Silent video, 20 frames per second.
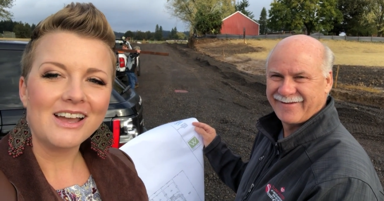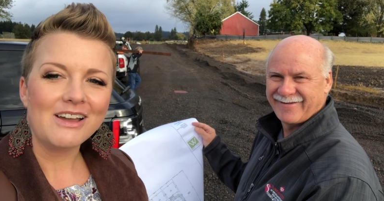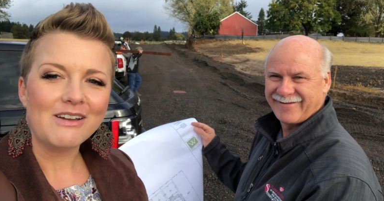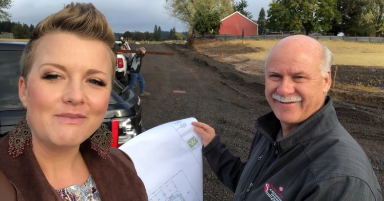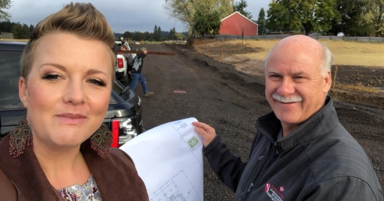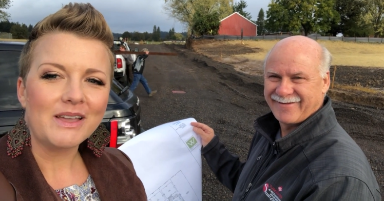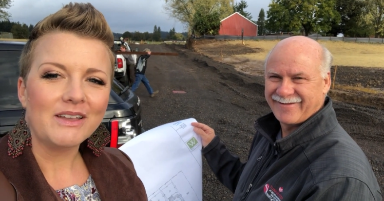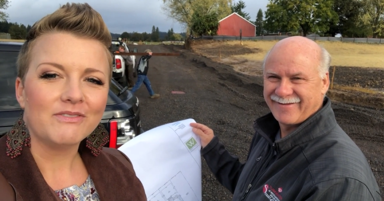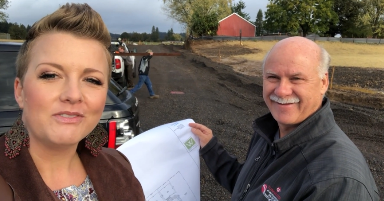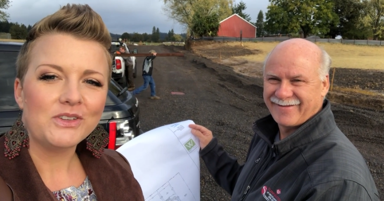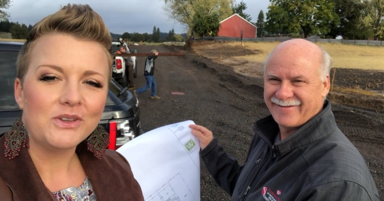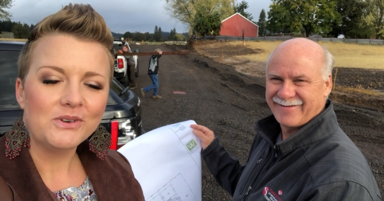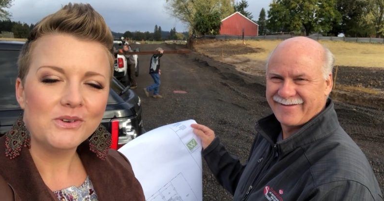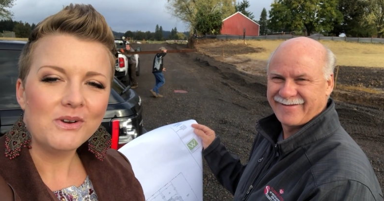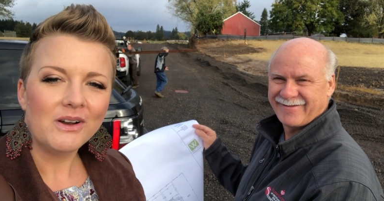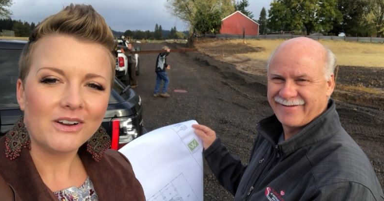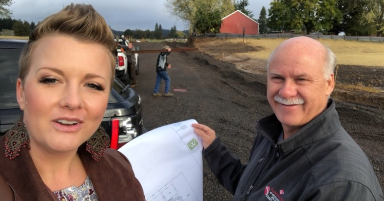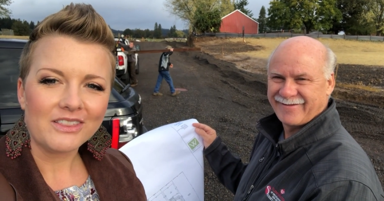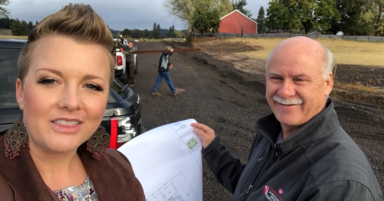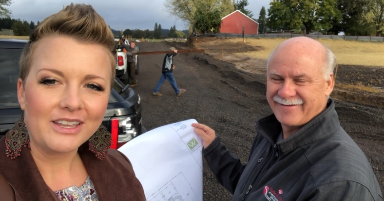Speaker 1: Um, if you
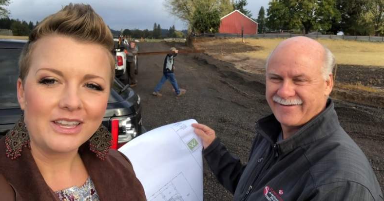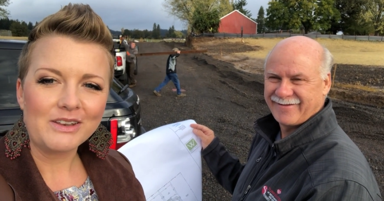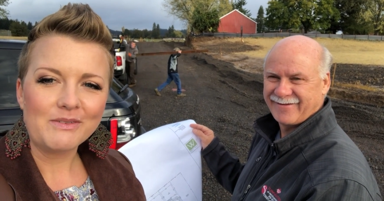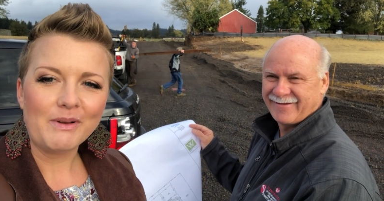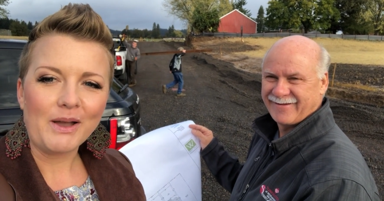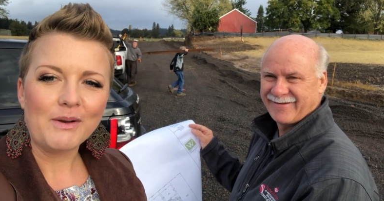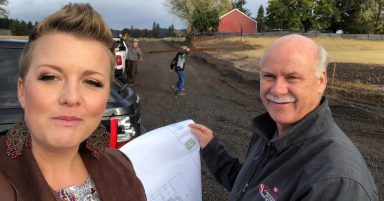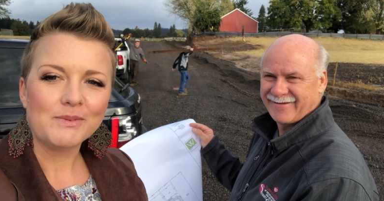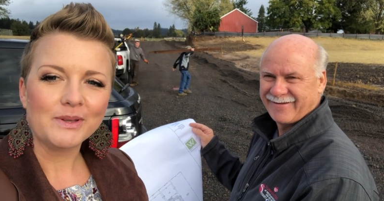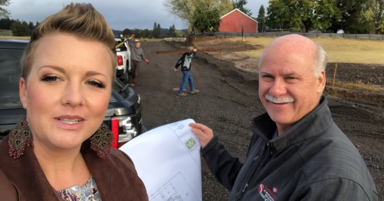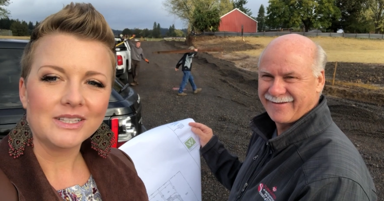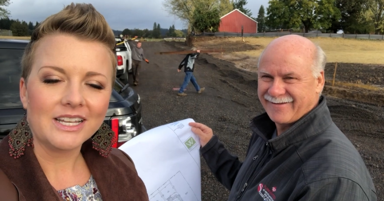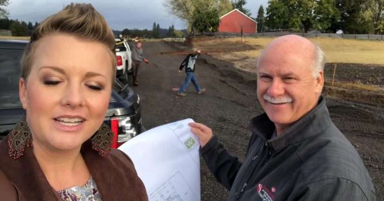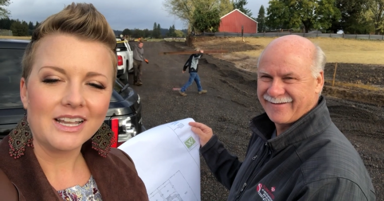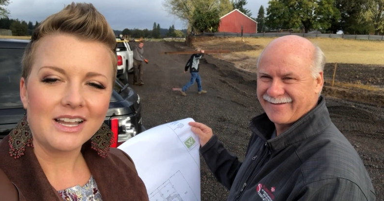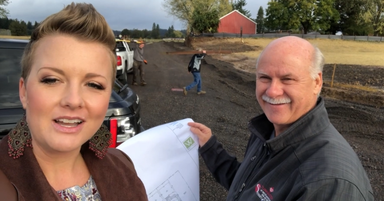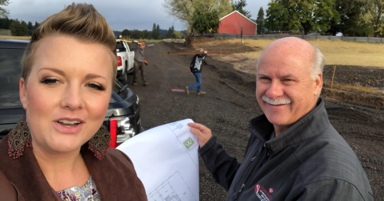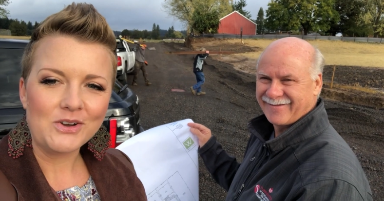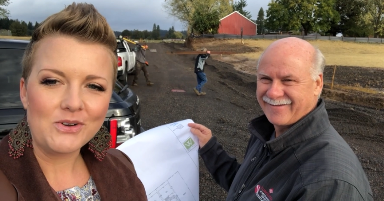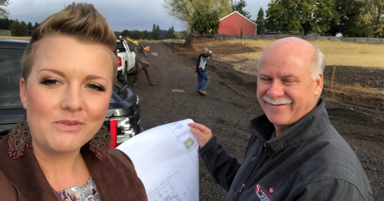are thinking about
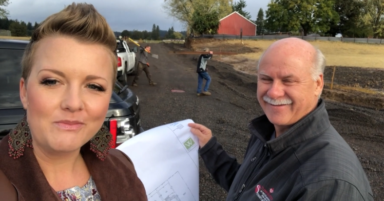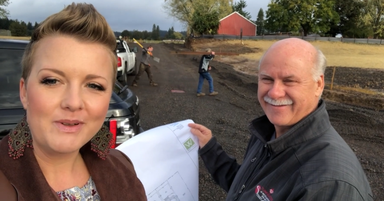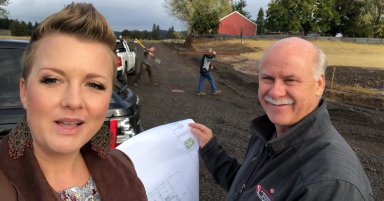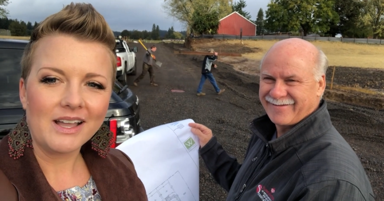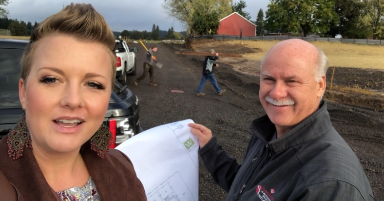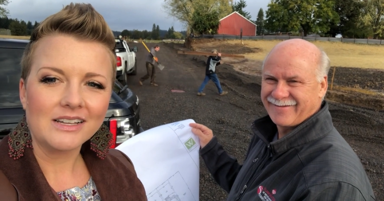building a home